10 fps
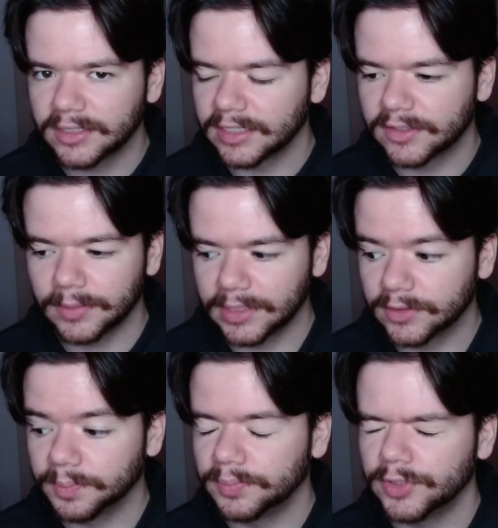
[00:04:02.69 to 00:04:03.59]
It's it's
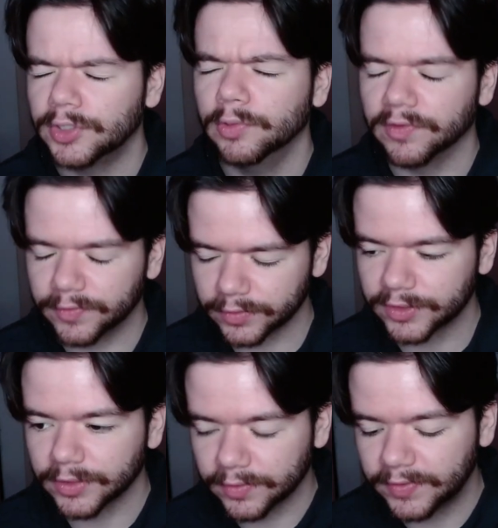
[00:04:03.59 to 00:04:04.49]
beautiful.
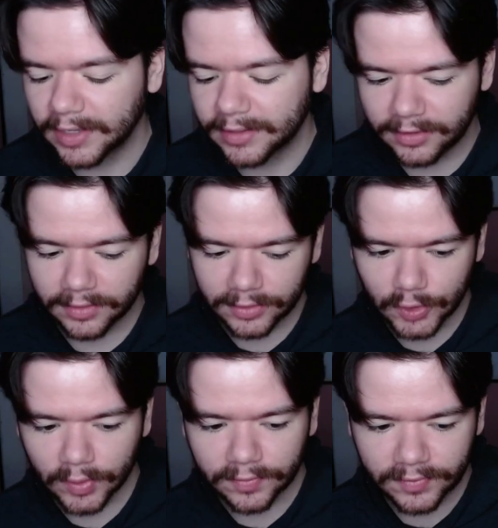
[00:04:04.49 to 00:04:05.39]
So the fact that they're
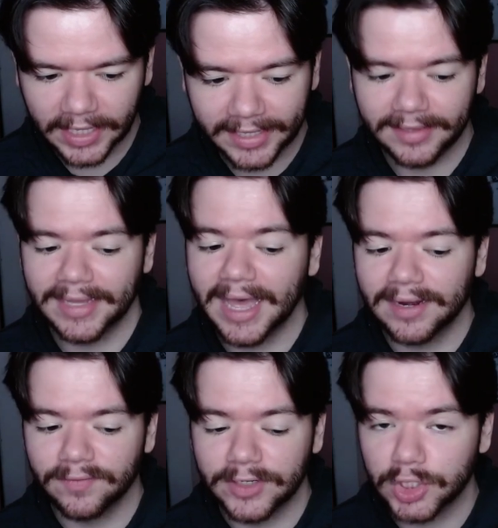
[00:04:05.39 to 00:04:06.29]
sort of taking
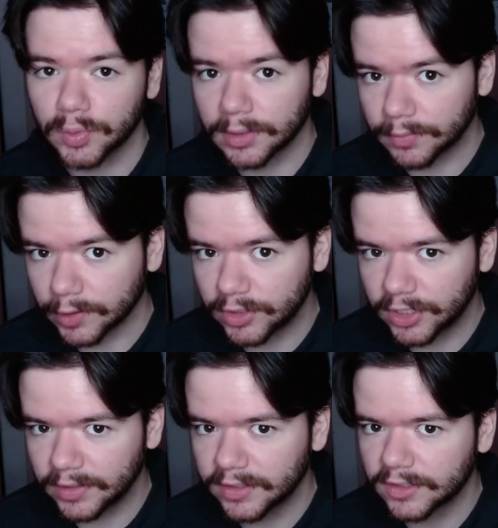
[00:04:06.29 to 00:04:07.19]
that visual approach to
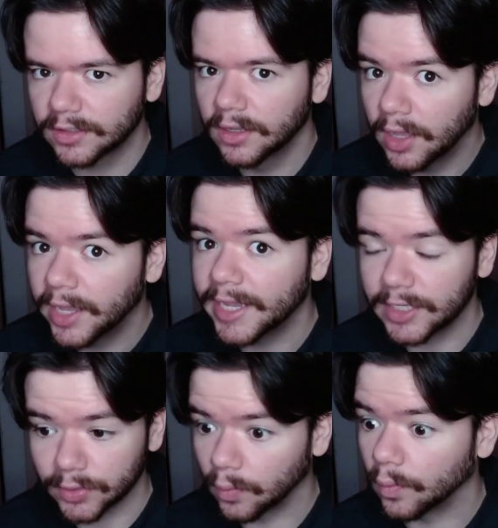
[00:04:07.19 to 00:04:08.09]
this
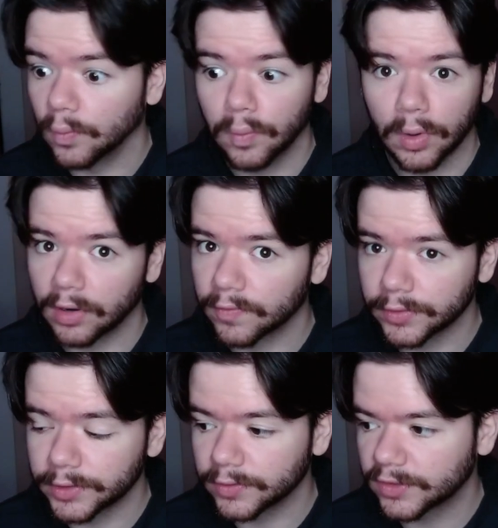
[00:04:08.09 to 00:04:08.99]
is a wonderful
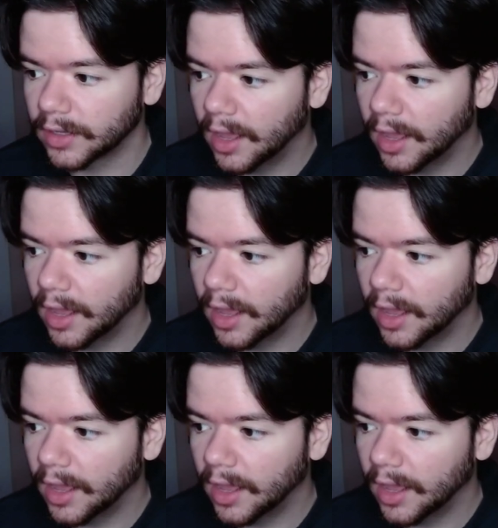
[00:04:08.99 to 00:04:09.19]
news.